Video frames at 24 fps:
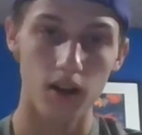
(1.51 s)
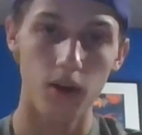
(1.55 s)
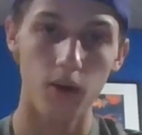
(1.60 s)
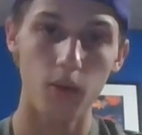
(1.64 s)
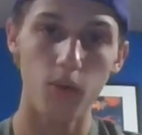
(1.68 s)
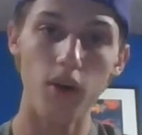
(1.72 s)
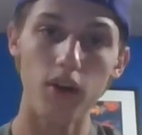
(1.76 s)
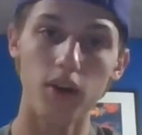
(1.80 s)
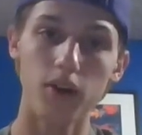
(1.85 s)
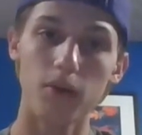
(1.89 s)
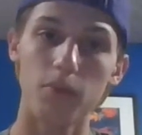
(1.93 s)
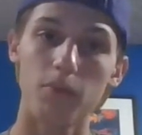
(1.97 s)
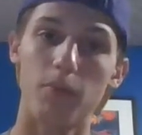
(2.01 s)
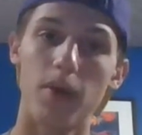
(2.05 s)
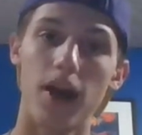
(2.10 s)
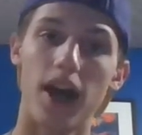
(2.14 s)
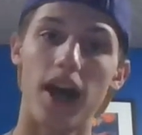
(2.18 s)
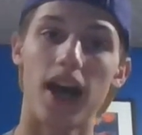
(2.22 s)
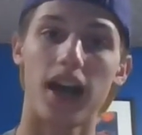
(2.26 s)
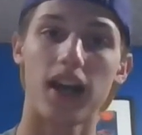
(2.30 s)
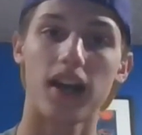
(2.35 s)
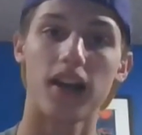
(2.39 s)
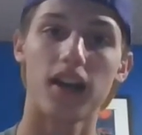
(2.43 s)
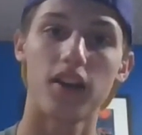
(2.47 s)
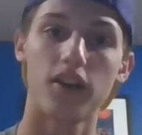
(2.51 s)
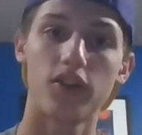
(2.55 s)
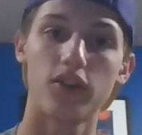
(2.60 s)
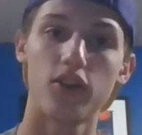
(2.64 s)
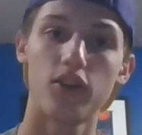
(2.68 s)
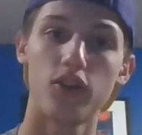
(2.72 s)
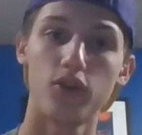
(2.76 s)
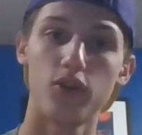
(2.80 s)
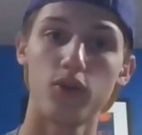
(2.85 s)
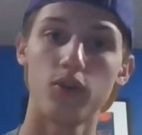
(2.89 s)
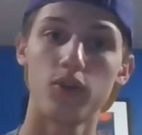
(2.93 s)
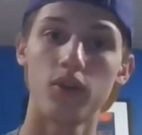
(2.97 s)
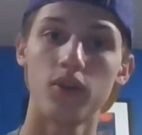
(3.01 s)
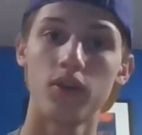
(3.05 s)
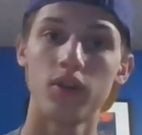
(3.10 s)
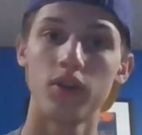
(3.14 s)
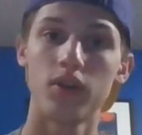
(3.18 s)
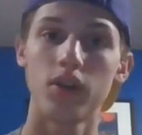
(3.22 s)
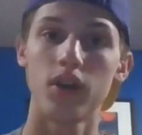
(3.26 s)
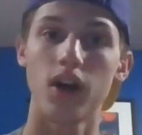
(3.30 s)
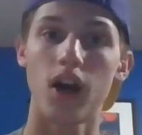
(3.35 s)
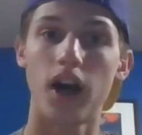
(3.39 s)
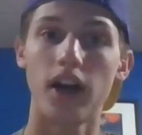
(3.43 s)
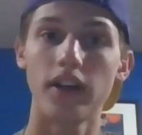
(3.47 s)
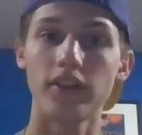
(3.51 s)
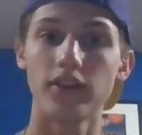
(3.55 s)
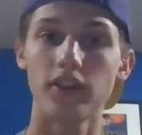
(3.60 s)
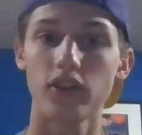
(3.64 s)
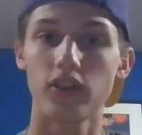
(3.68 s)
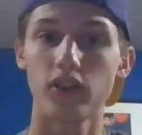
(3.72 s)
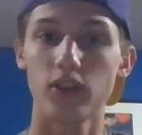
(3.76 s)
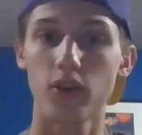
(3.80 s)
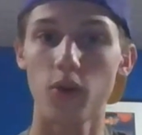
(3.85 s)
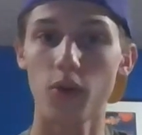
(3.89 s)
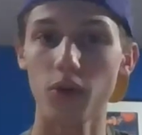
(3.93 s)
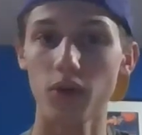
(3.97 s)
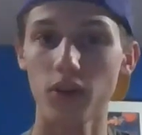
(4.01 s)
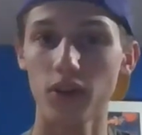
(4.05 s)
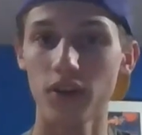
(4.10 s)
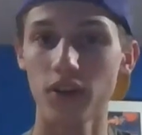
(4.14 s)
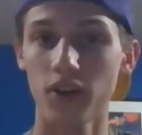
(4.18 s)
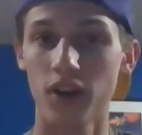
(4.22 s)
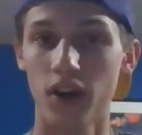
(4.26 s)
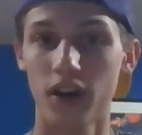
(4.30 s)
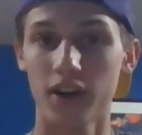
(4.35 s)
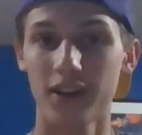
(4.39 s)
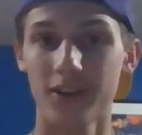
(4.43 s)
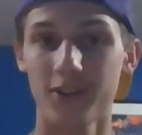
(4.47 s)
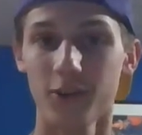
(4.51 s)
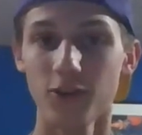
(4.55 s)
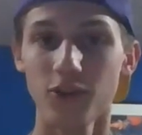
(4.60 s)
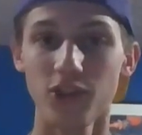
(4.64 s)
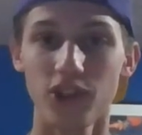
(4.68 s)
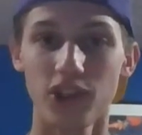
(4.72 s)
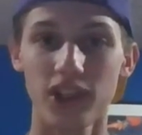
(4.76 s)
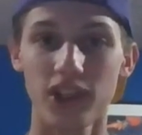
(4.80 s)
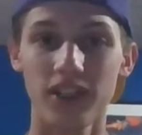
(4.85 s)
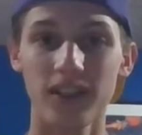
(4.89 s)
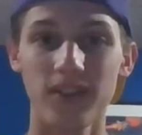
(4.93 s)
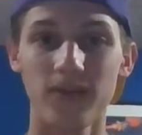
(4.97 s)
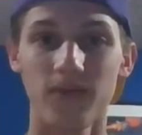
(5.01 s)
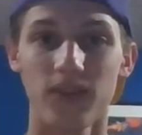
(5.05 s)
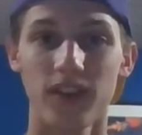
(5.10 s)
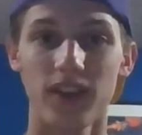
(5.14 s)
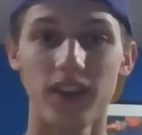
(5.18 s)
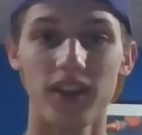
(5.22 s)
Welcome back to Isaac's Corner on Grucci.